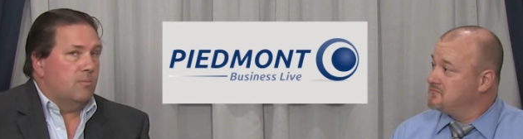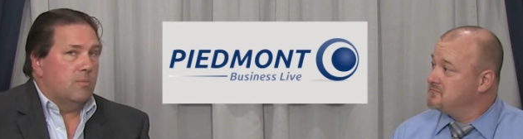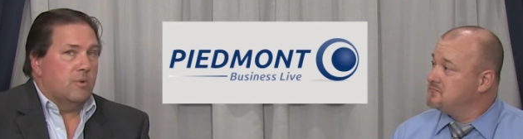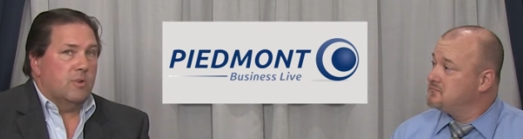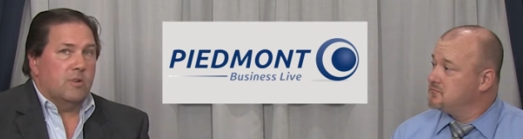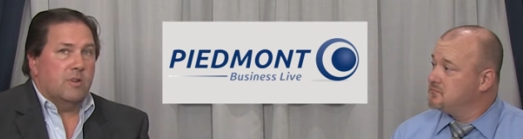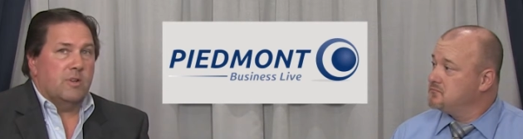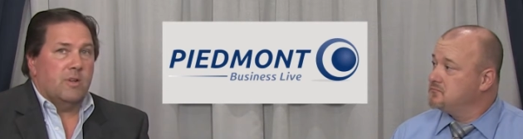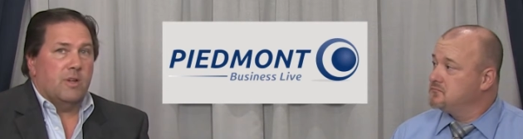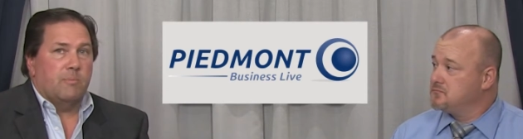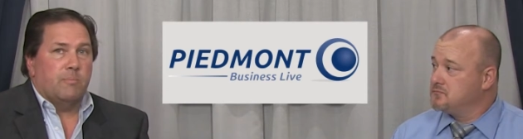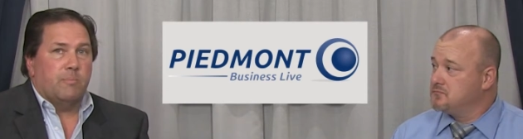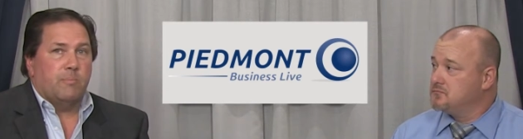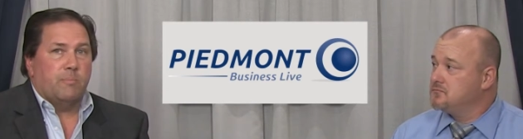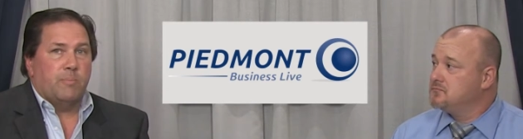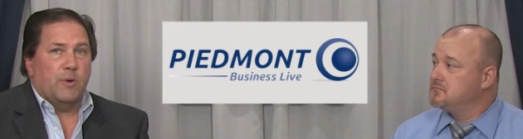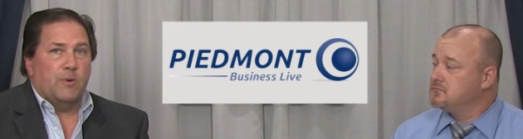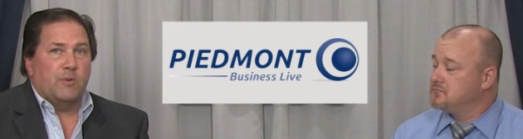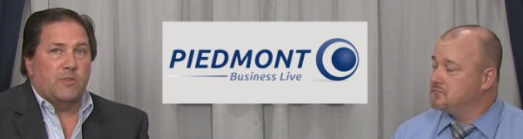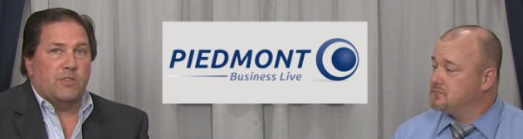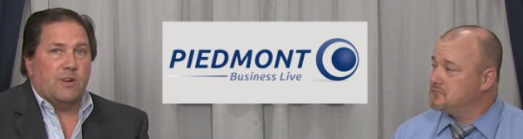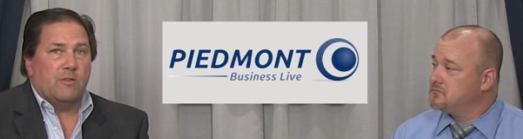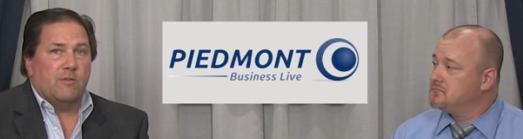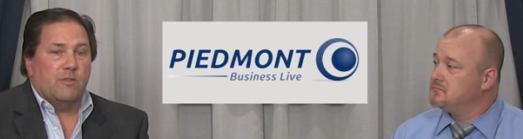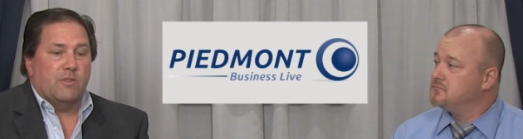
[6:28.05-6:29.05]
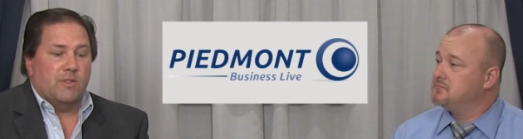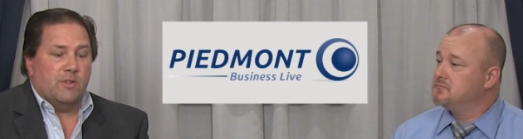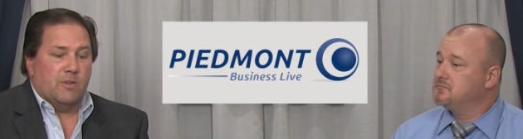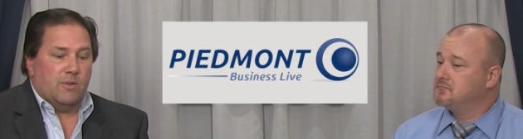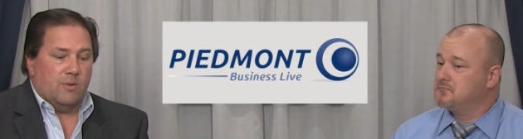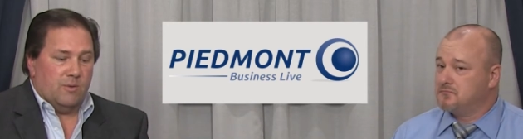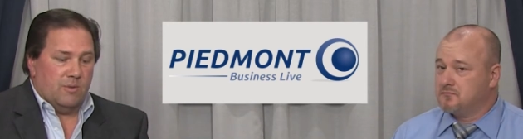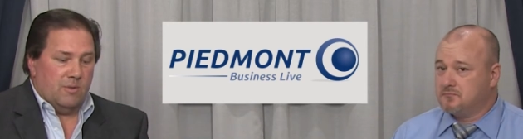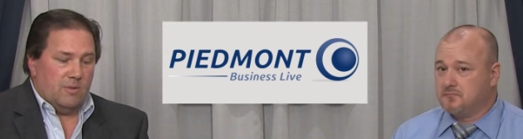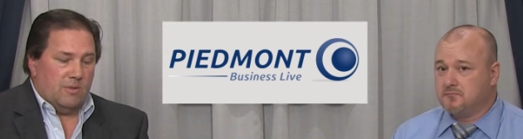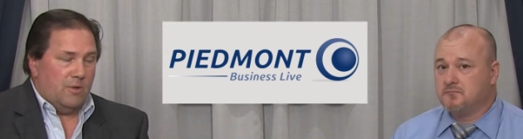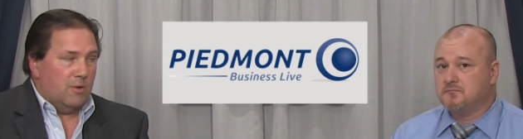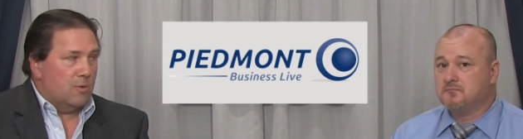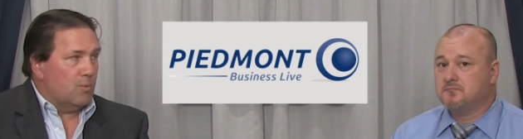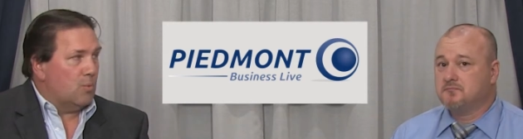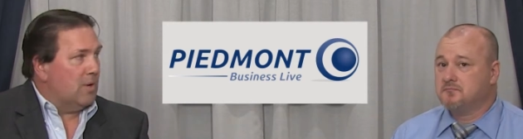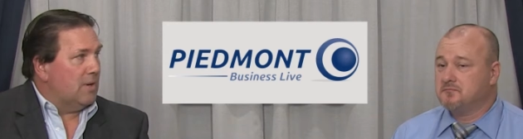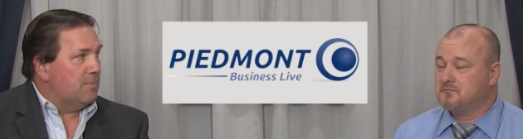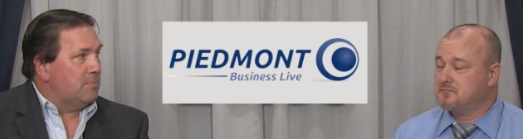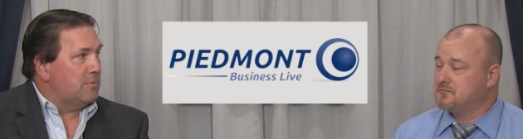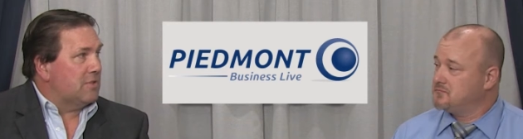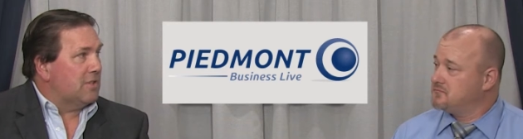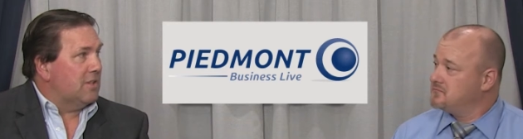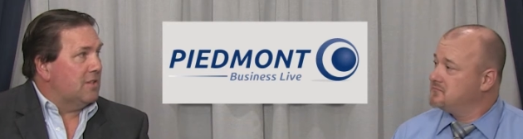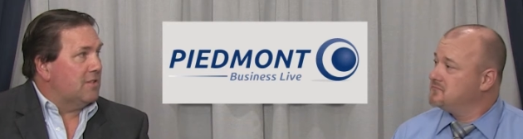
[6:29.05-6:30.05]
Speaker 1: we're going to post everything on your
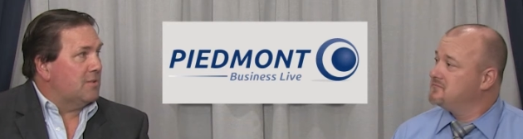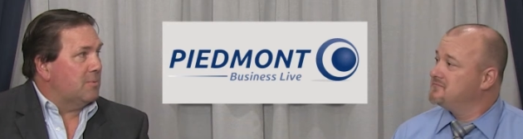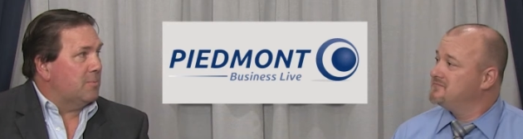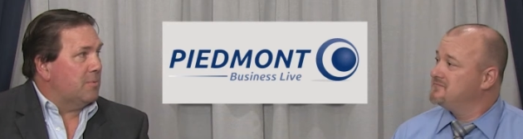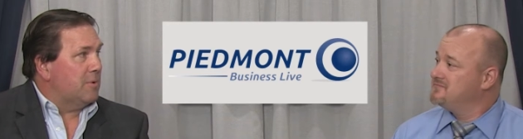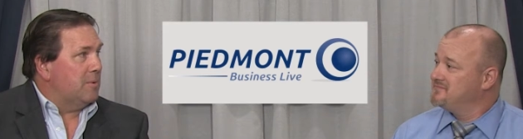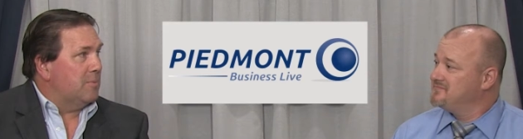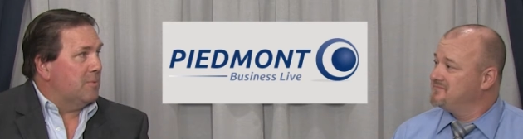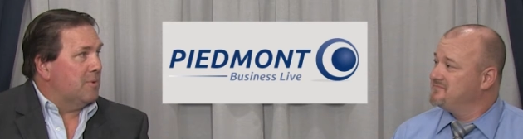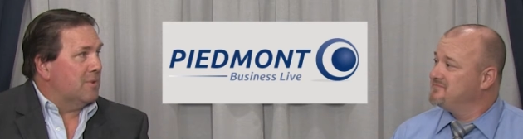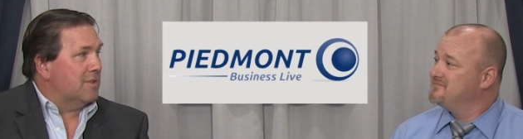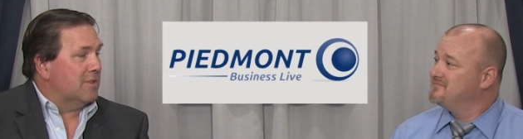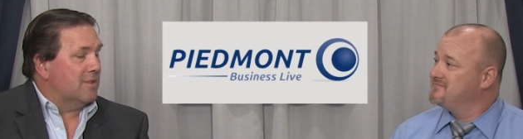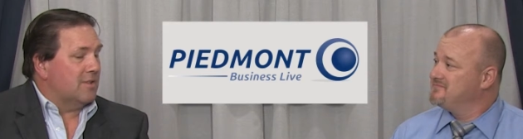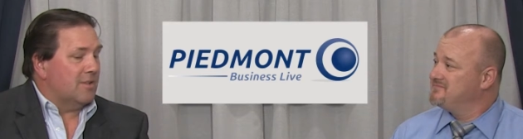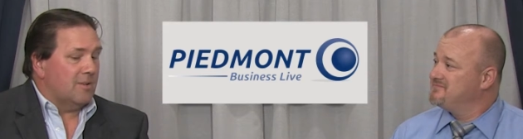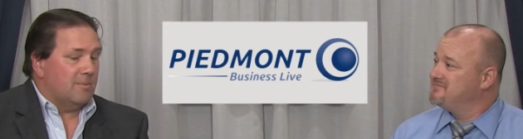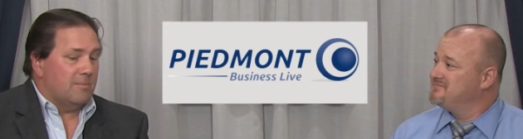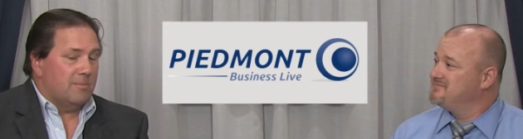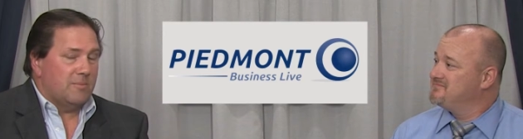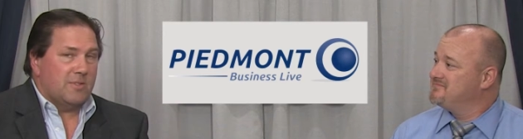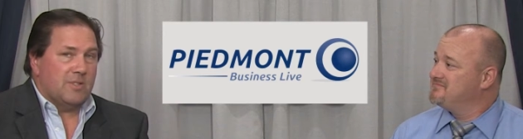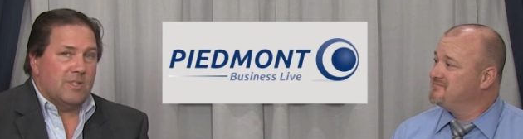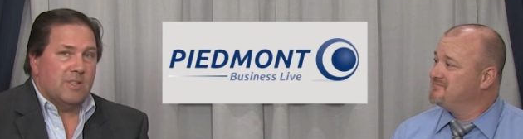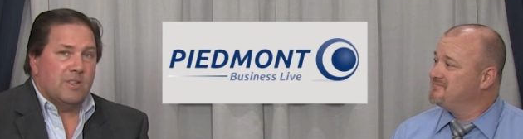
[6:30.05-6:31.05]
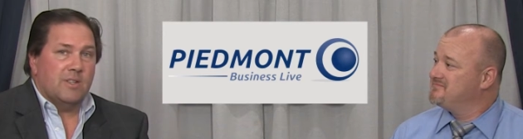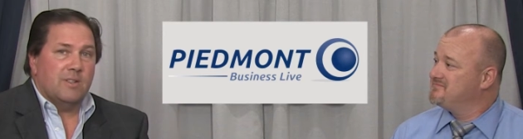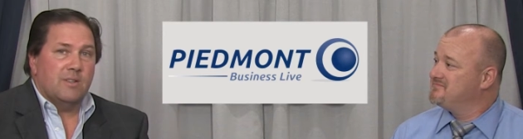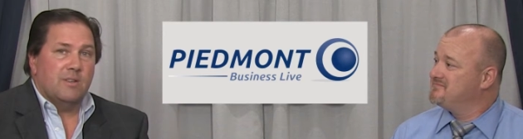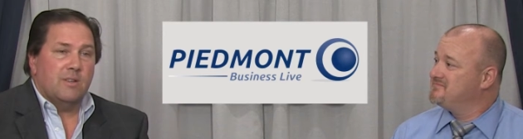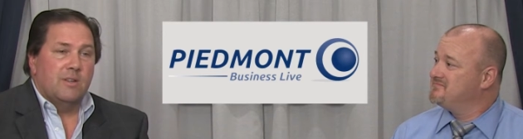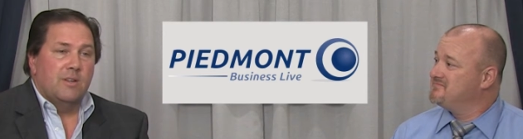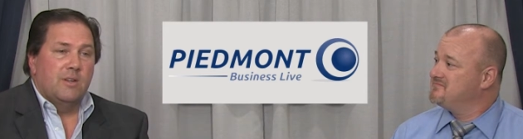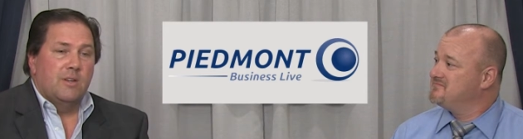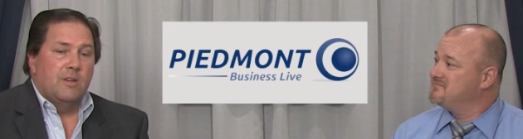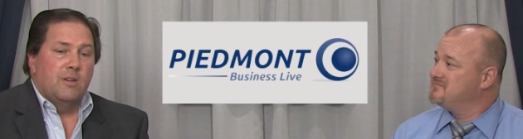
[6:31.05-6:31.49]
website so people can come see you.